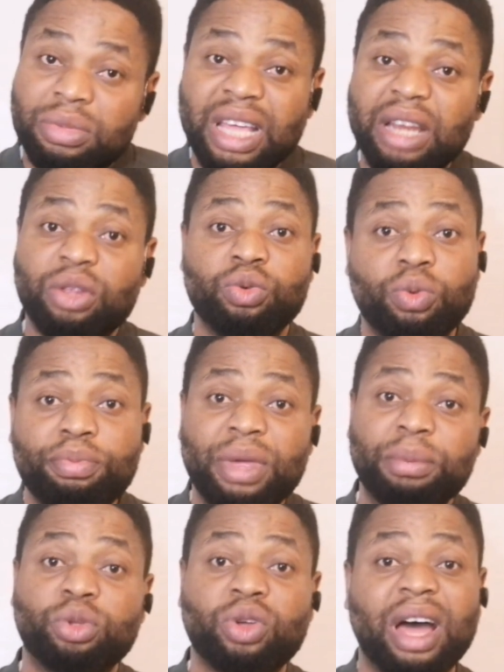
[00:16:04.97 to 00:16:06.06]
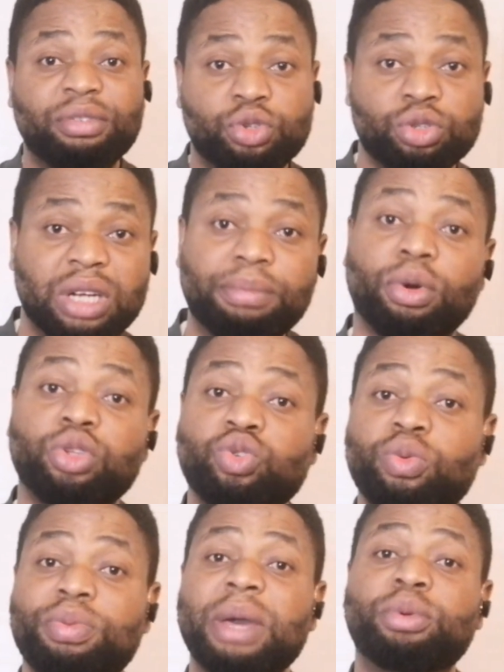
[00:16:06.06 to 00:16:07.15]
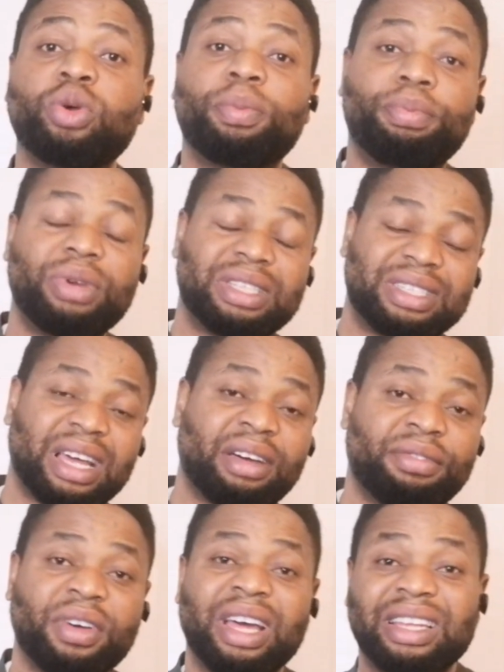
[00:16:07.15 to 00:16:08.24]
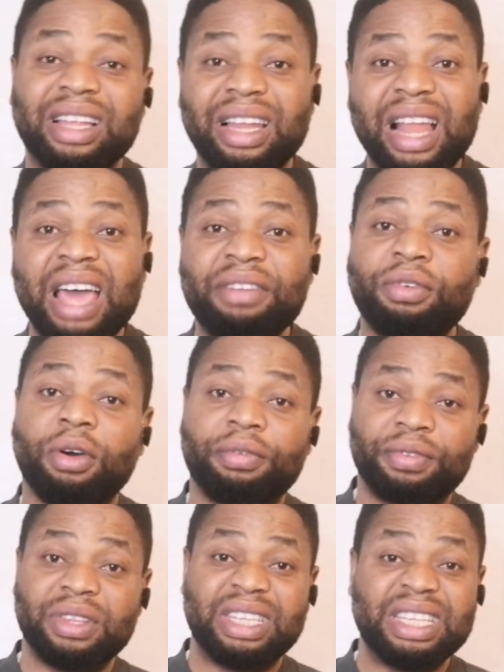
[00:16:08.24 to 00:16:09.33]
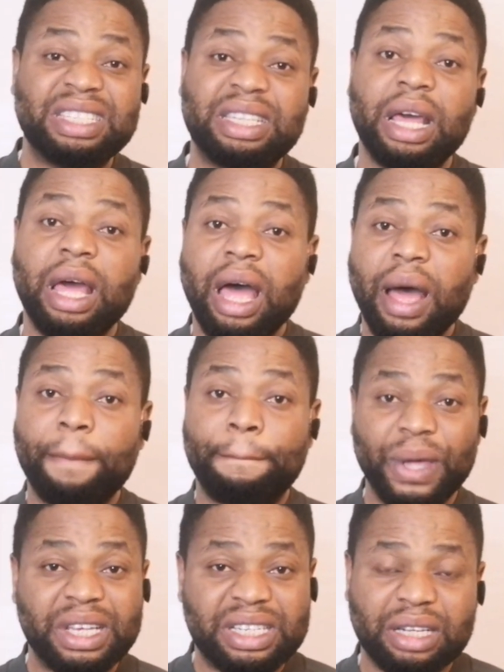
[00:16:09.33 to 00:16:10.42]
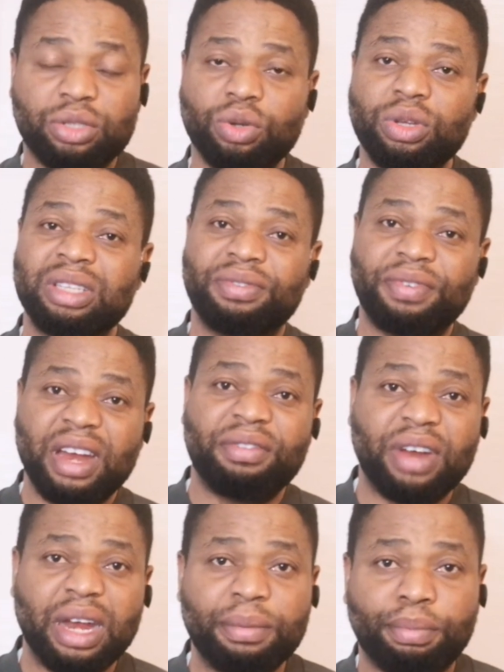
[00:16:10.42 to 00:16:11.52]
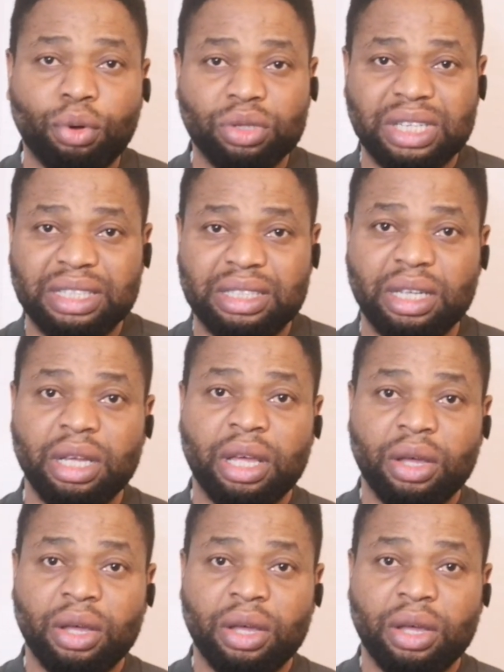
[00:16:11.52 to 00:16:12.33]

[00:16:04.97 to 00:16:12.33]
then you won't be able to have children, but you will be able to preserve the life of these patients. So it's very, very important.